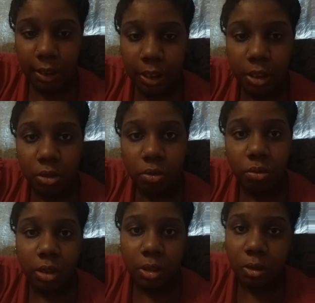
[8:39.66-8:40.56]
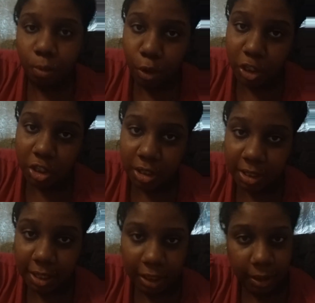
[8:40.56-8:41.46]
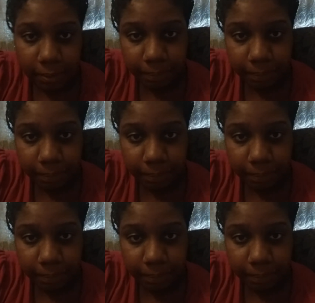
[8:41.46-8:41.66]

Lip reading: get through this depression state.